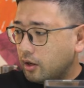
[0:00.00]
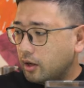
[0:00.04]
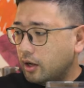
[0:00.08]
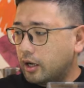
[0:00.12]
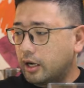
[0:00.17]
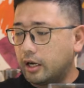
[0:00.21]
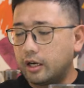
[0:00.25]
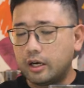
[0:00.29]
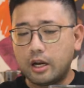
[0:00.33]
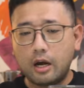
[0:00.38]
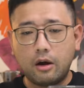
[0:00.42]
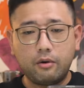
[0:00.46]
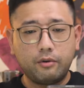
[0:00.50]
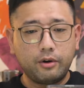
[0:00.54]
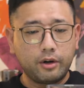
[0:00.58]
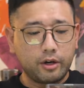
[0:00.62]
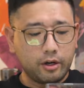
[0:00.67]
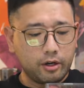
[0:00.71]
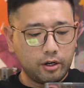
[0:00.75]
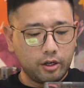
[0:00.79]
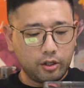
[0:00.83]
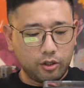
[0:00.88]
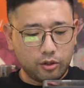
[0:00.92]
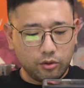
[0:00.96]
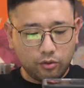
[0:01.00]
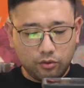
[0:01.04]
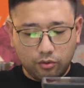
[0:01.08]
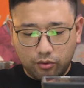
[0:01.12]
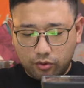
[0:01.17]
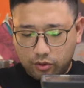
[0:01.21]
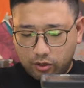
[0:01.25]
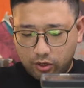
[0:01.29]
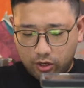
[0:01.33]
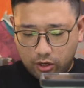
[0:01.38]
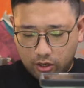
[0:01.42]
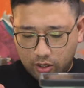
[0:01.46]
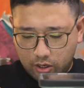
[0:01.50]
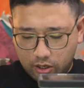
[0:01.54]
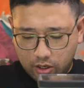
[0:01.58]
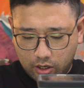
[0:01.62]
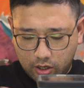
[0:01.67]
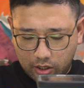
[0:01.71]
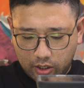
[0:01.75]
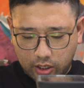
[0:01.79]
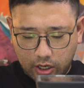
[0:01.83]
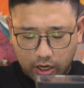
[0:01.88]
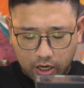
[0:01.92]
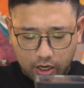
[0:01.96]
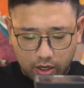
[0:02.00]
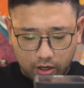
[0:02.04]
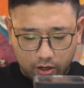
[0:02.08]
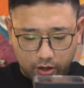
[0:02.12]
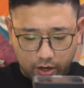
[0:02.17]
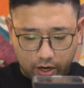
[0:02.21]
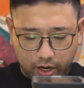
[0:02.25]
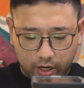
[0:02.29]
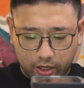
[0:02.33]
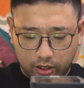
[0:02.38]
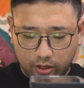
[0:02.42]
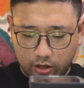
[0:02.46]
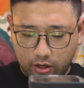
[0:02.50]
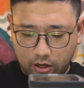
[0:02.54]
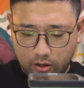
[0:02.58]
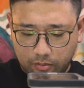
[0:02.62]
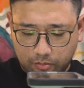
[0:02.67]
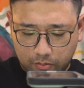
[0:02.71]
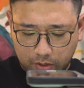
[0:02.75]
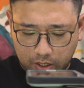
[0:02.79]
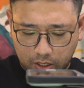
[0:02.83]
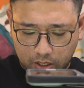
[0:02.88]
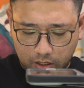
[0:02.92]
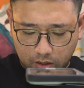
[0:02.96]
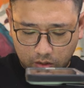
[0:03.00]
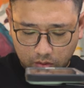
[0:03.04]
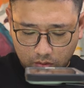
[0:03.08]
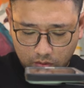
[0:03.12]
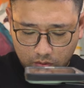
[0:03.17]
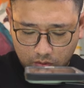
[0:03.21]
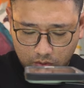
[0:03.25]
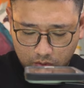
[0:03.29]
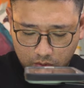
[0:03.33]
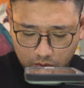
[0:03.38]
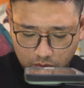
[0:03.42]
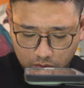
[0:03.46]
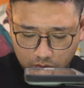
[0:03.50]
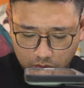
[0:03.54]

Okay, now we're gonna do the Kingrinder P2.